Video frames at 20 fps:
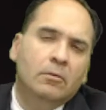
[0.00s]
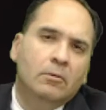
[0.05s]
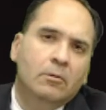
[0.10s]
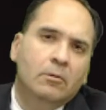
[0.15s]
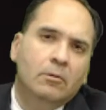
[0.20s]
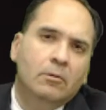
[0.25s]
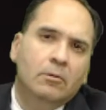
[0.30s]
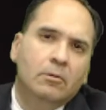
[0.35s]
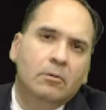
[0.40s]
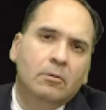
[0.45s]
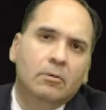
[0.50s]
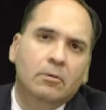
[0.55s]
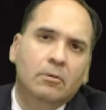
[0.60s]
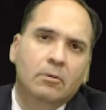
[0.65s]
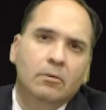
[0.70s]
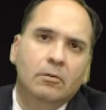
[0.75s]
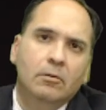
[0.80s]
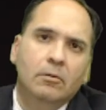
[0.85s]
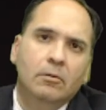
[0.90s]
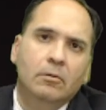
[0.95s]

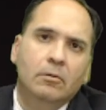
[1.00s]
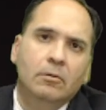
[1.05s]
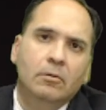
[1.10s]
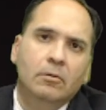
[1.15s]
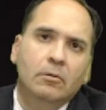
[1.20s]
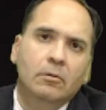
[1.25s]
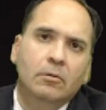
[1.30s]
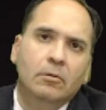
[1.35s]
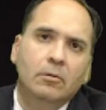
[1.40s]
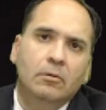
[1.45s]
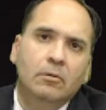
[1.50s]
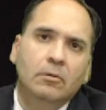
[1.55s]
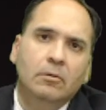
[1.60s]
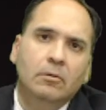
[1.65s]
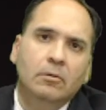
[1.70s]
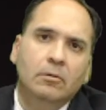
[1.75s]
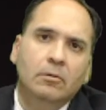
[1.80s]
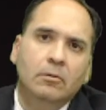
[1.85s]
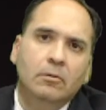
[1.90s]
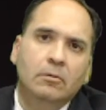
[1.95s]

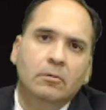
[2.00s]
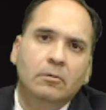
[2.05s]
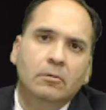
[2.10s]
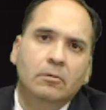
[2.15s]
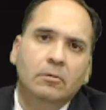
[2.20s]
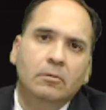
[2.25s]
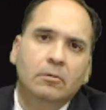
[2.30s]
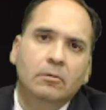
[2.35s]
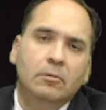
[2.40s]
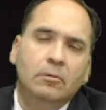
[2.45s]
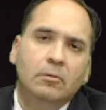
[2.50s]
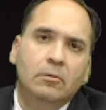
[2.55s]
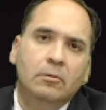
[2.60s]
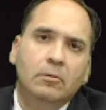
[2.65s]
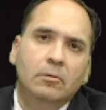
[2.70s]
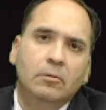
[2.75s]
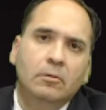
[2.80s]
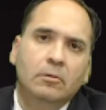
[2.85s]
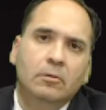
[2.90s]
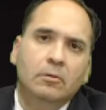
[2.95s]

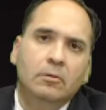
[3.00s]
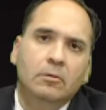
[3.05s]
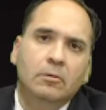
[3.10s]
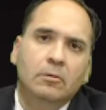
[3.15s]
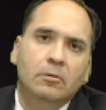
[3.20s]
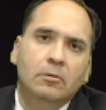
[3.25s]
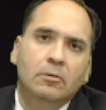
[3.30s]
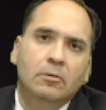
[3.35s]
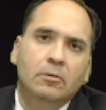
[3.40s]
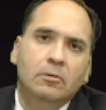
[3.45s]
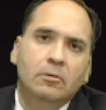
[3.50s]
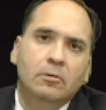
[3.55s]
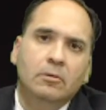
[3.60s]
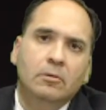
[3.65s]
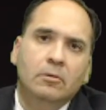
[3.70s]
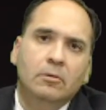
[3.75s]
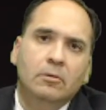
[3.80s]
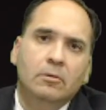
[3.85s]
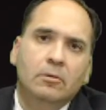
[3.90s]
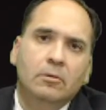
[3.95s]

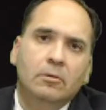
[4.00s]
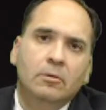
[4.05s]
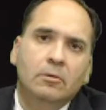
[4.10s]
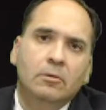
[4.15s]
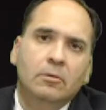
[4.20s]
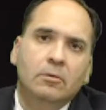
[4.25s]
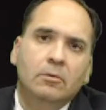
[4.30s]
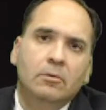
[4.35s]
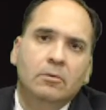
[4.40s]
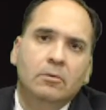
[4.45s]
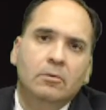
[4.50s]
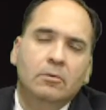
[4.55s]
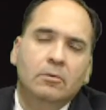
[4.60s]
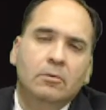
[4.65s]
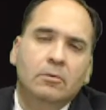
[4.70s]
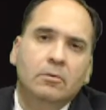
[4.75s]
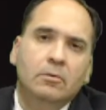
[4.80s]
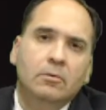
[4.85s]
No words are spoken by the person on screen.